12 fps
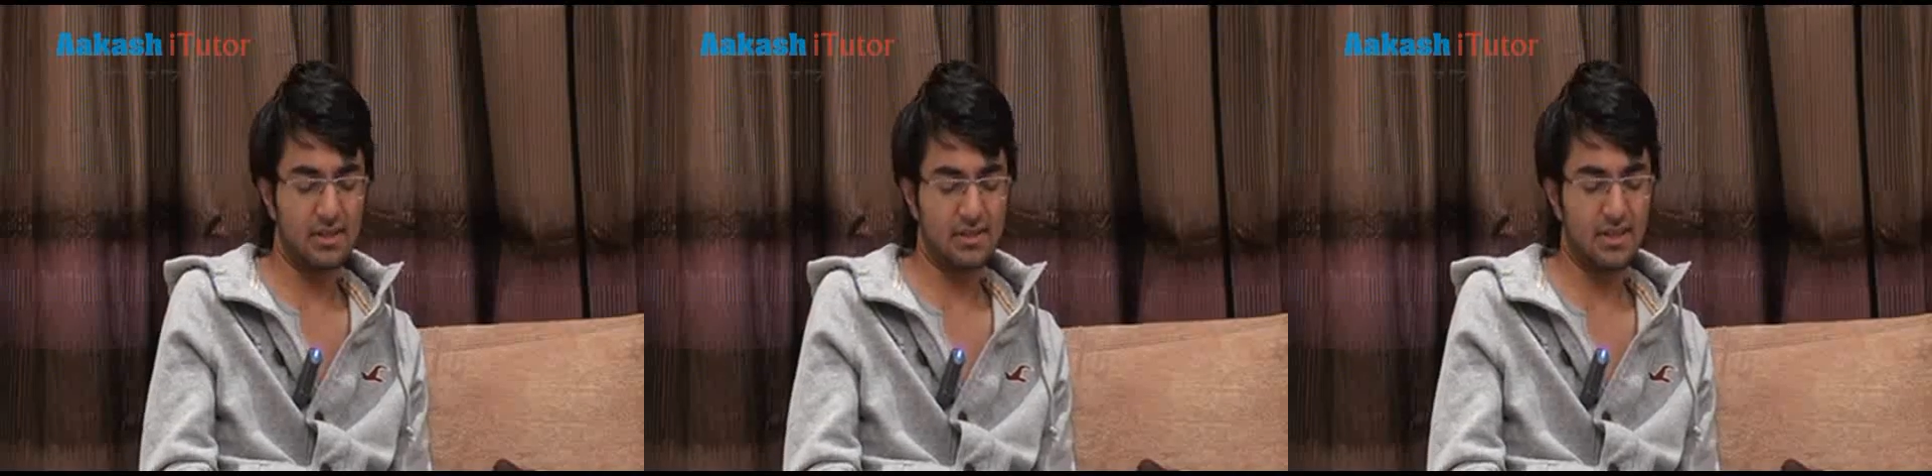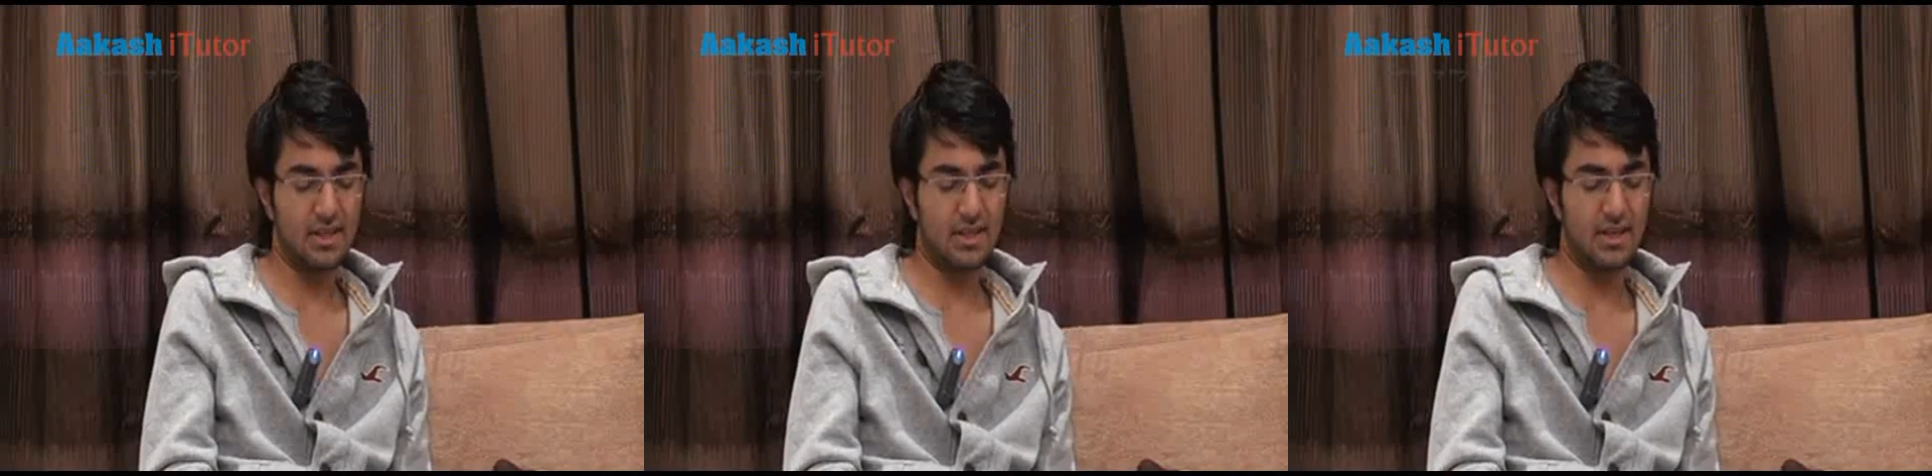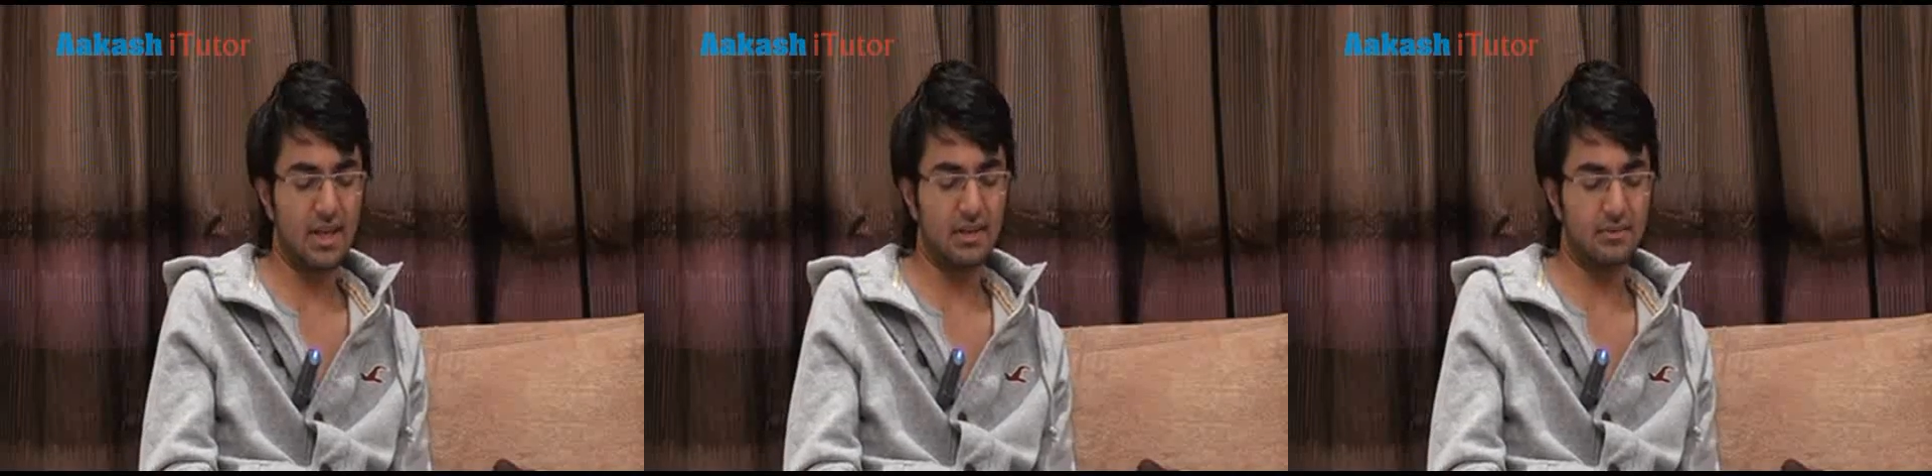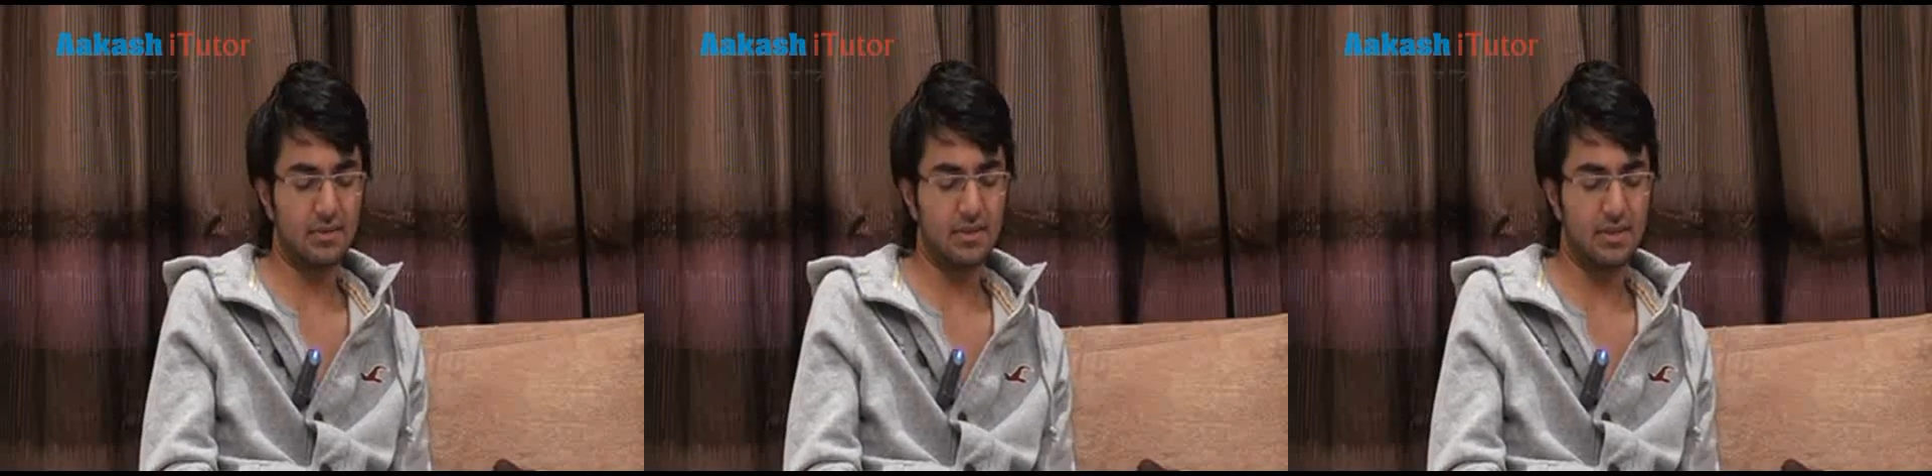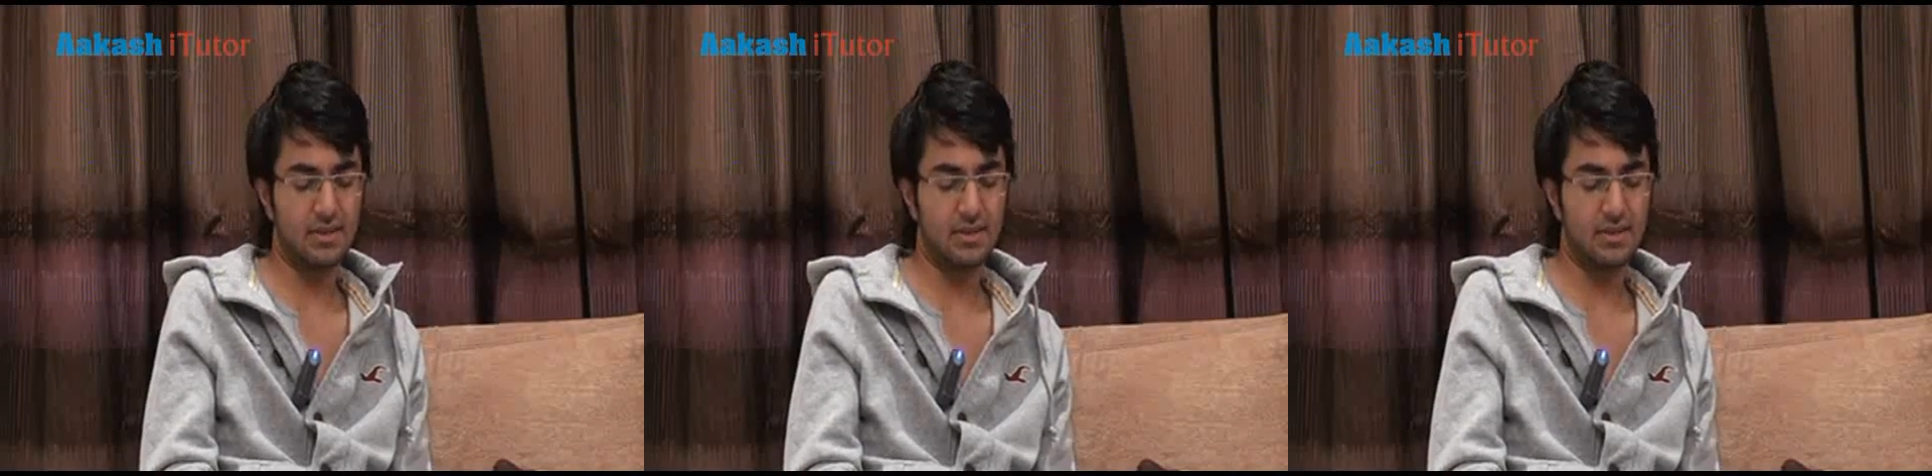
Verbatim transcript: I still connect with